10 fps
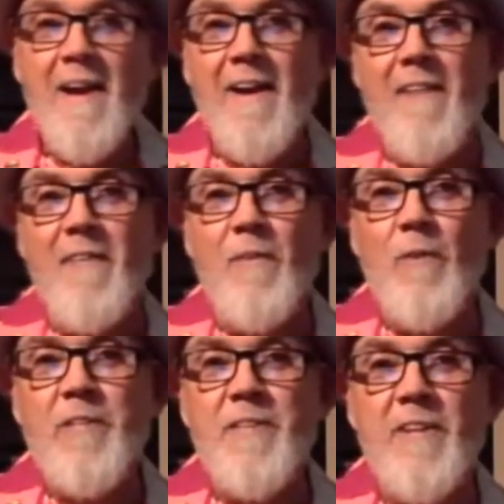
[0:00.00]
And the
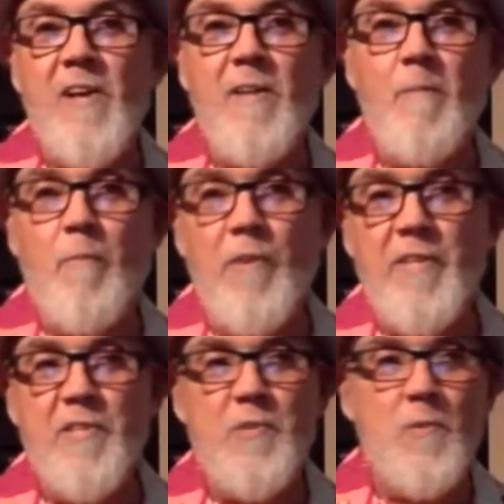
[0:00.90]
reason they called it
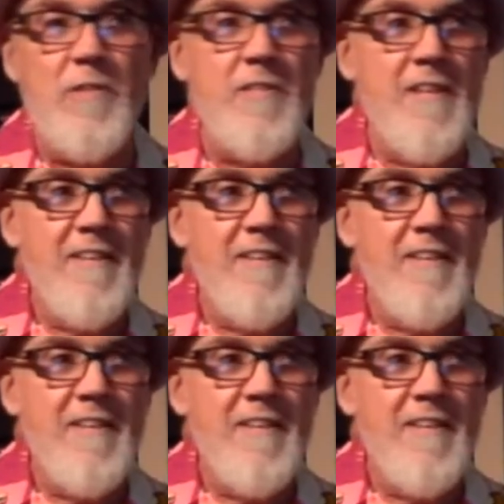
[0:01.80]
Breezers was